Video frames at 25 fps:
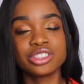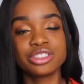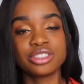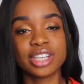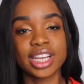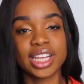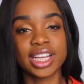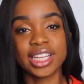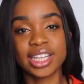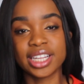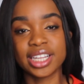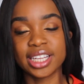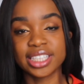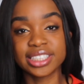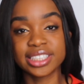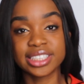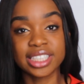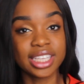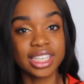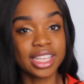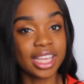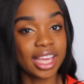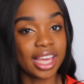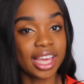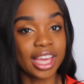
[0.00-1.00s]
Training is
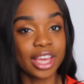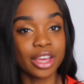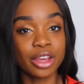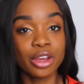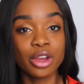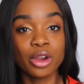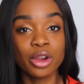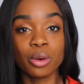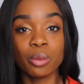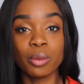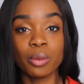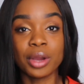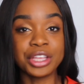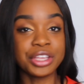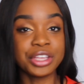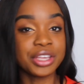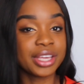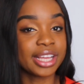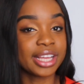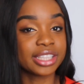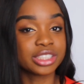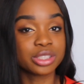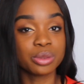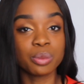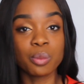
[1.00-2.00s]
the year where you
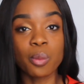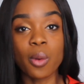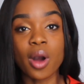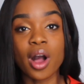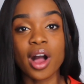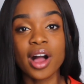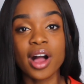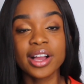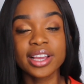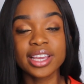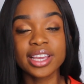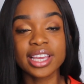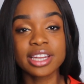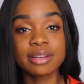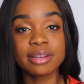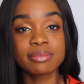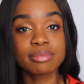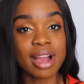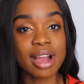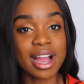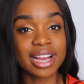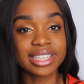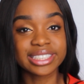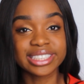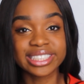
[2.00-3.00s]
get to work in a
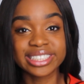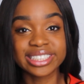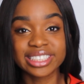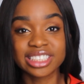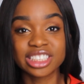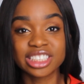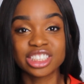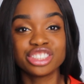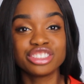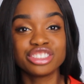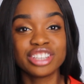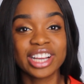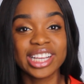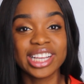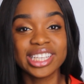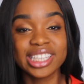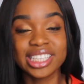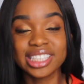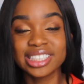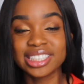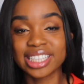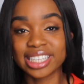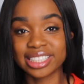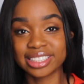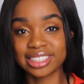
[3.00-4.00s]
practice as a trainee
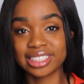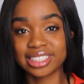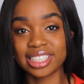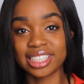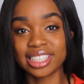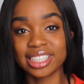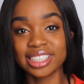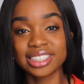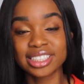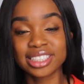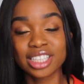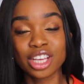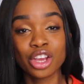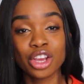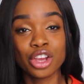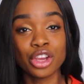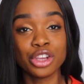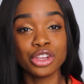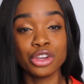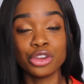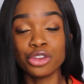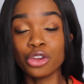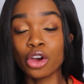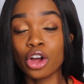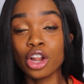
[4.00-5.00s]
dentist.
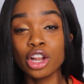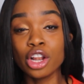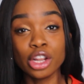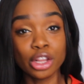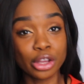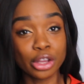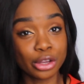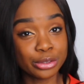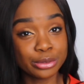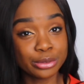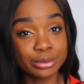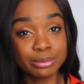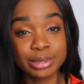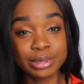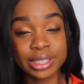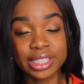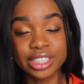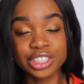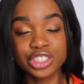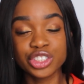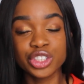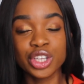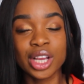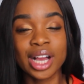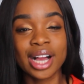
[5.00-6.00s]
You're not alone
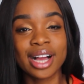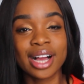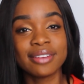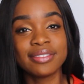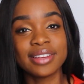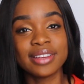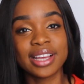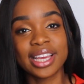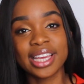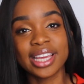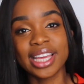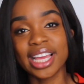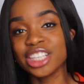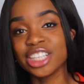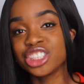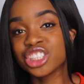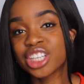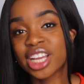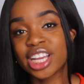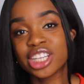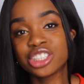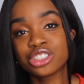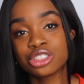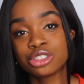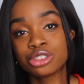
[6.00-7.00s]
because you have an
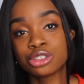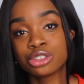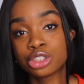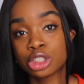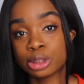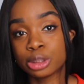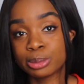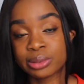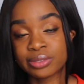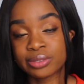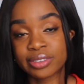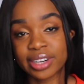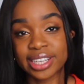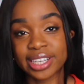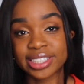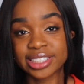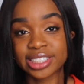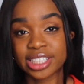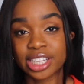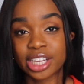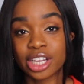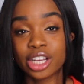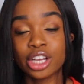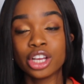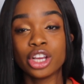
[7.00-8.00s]
educational
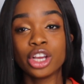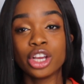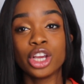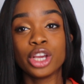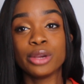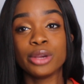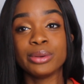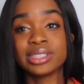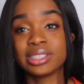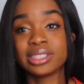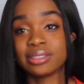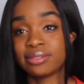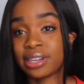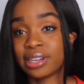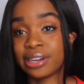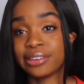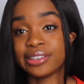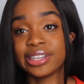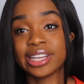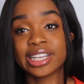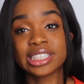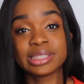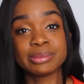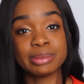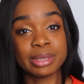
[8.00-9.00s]
supervisor who is a
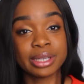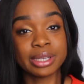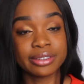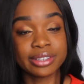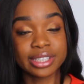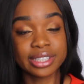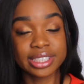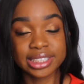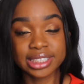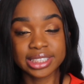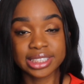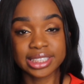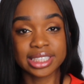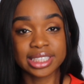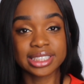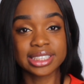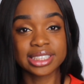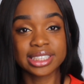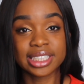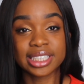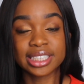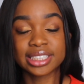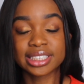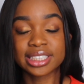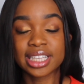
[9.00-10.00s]
very experienced
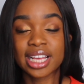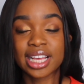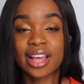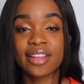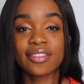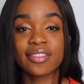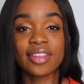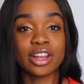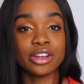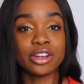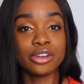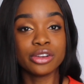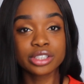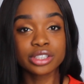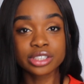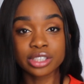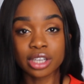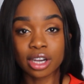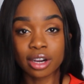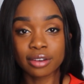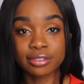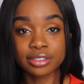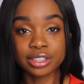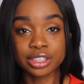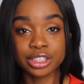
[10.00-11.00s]
dentist that looks
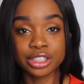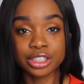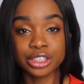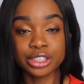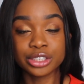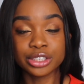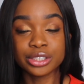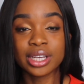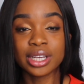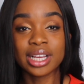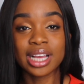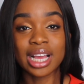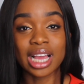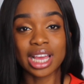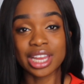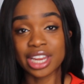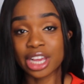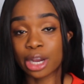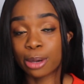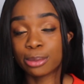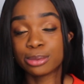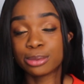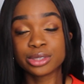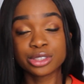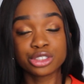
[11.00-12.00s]
after you and
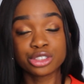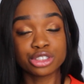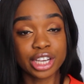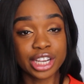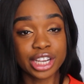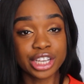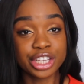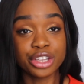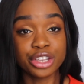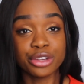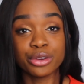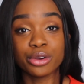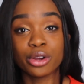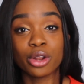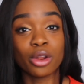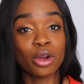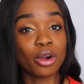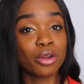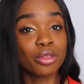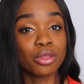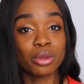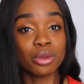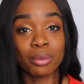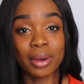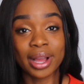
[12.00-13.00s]
helps train you
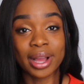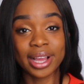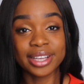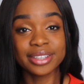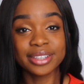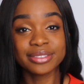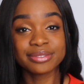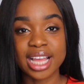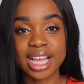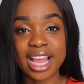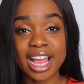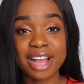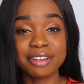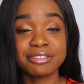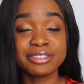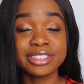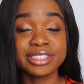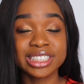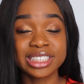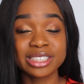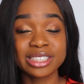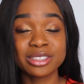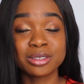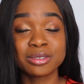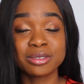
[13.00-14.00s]
along the way. Every
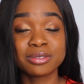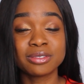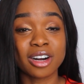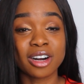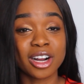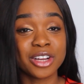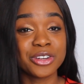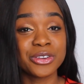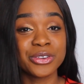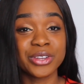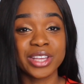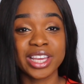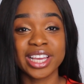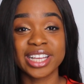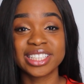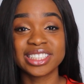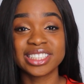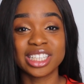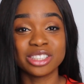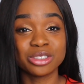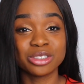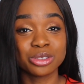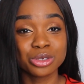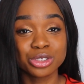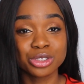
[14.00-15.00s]
single final year
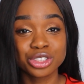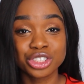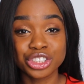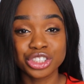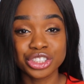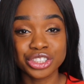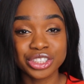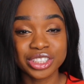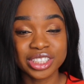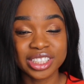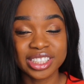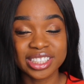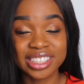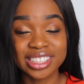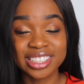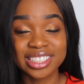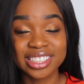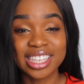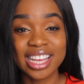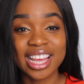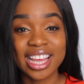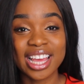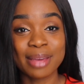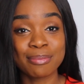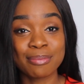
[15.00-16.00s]
dental student,
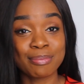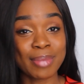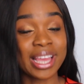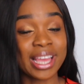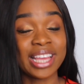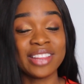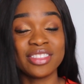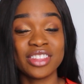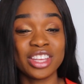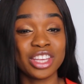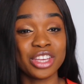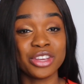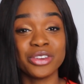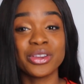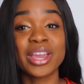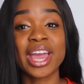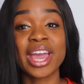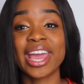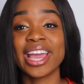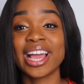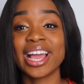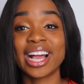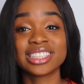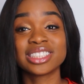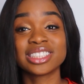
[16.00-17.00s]
but in the
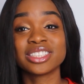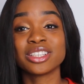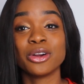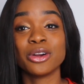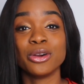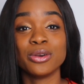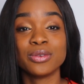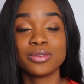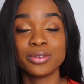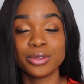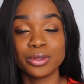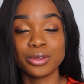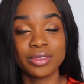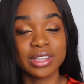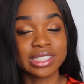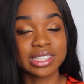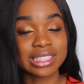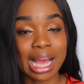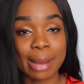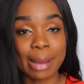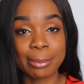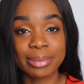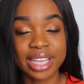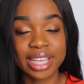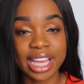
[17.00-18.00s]
UK, has to go through this
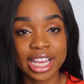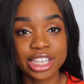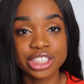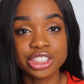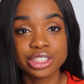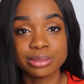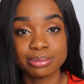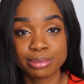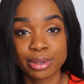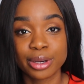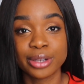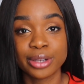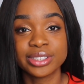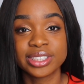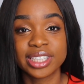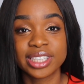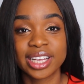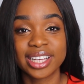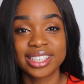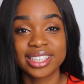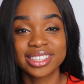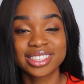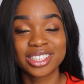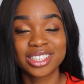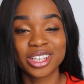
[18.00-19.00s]
application
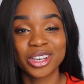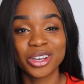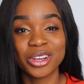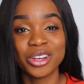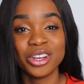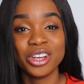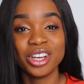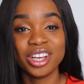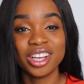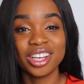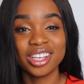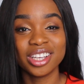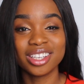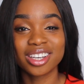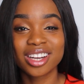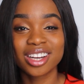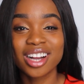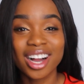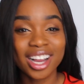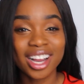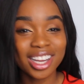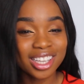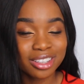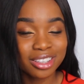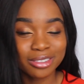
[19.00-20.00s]
process. So you're
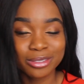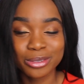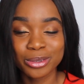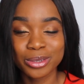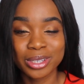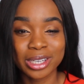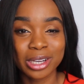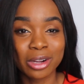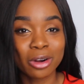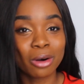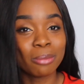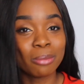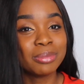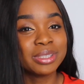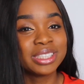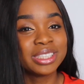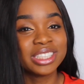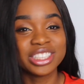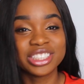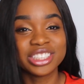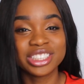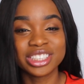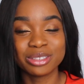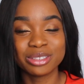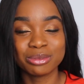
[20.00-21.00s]
kind of all in
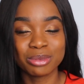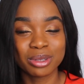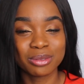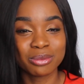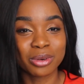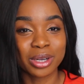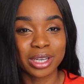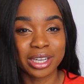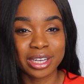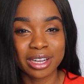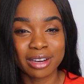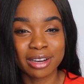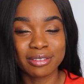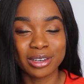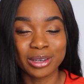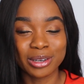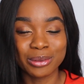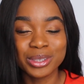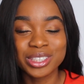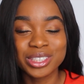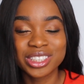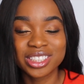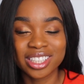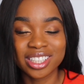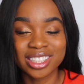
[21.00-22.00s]
competition with one another,
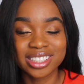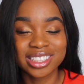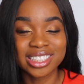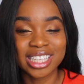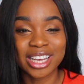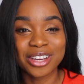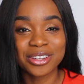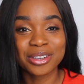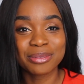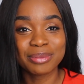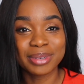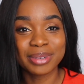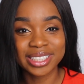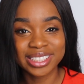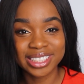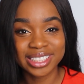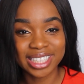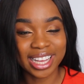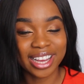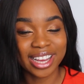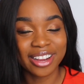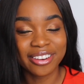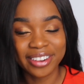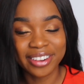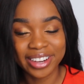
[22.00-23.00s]
which does sound a bit
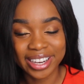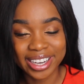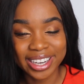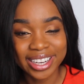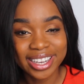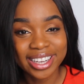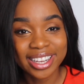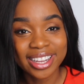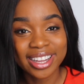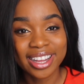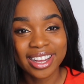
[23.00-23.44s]
scary.